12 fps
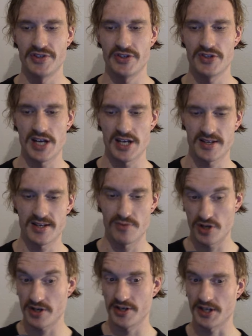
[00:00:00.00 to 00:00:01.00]
there's some
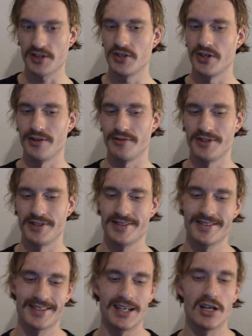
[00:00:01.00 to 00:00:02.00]
logic to all of this,
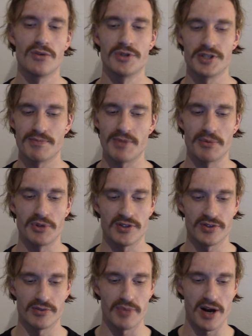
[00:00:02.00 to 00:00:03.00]
which is maybe not
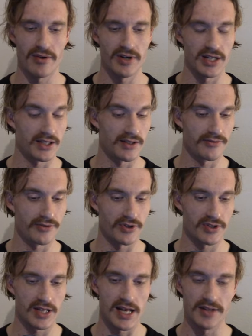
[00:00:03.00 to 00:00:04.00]
so apparent at
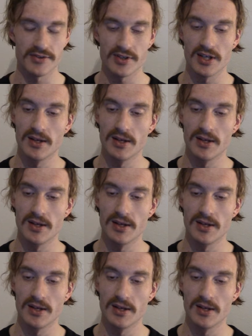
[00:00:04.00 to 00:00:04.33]
first glance.